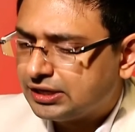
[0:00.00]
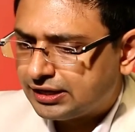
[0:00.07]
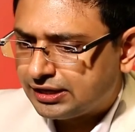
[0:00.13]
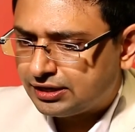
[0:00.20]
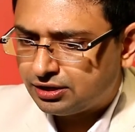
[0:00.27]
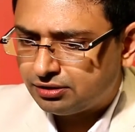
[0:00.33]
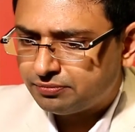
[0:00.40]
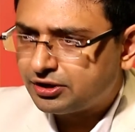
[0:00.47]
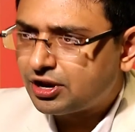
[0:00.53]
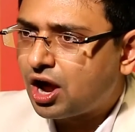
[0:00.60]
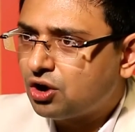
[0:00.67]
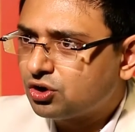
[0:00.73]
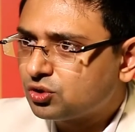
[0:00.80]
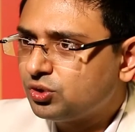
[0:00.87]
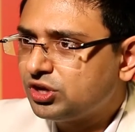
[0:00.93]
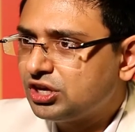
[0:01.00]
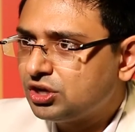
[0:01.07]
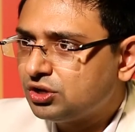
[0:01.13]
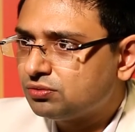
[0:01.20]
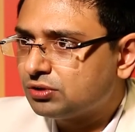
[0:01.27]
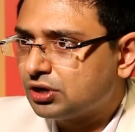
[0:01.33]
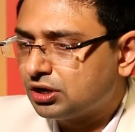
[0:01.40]
how do
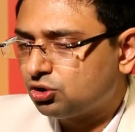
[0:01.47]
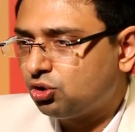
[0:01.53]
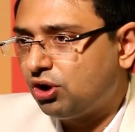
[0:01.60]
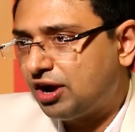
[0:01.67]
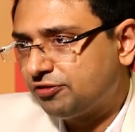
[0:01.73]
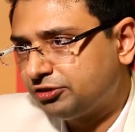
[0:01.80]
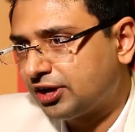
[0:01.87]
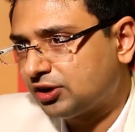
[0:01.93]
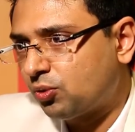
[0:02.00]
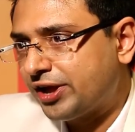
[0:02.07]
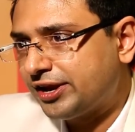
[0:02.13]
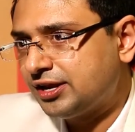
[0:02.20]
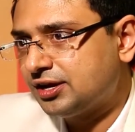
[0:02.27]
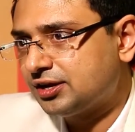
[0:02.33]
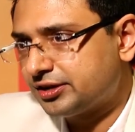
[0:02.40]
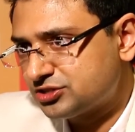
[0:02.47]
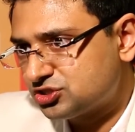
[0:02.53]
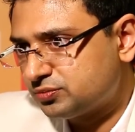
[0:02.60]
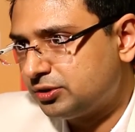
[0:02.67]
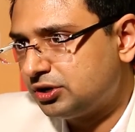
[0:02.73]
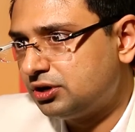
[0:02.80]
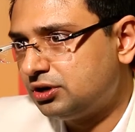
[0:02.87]
we go after acquiring a
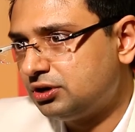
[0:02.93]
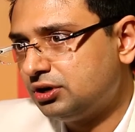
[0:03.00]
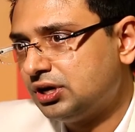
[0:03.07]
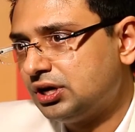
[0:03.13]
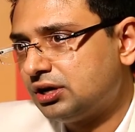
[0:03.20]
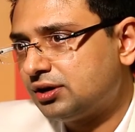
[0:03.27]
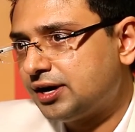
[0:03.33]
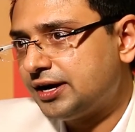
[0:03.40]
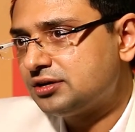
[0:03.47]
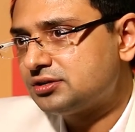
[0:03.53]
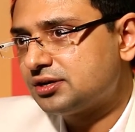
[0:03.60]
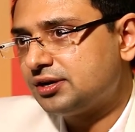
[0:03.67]
customer, right?